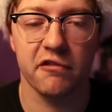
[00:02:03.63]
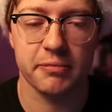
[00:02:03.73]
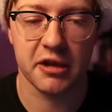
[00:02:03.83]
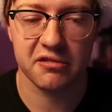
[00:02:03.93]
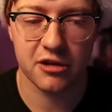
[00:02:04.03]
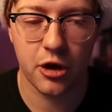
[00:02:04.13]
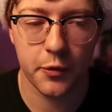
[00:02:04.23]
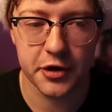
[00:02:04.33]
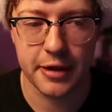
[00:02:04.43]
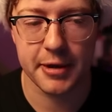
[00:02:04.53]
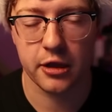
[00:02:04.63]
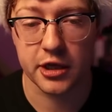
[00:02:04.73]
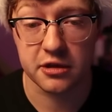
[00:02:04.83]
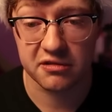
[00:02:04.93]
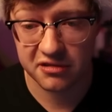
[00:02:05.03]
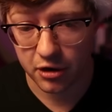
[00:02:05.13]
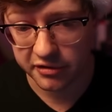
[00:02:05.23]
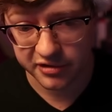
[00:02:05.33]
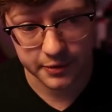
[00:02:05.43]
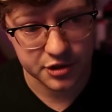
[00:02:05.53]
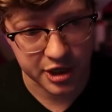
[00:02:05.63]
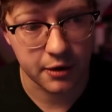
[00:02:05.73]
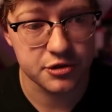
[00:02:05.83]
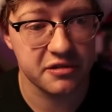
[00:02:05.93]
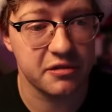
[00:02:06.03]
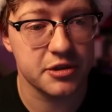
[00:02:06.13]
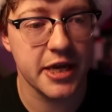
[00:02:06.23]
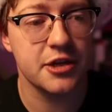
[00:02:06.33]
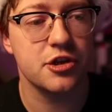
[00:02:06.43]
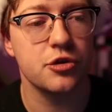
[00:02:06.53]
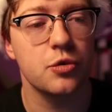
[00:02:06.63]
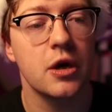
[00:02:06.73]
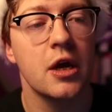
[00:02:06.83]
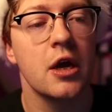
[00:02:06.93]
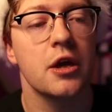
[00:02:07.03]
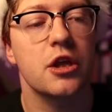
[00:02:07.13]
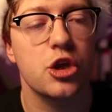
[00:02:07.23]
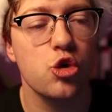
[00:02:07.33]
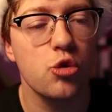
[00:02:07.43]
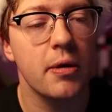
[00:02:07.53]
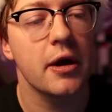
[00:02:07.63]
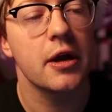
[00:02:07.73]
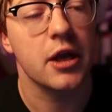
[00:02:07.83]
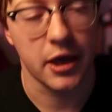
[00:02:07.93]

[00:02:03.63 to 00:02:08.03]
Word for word: the elves make snow. We do that by collecting stars and doing challenges. So day two, cube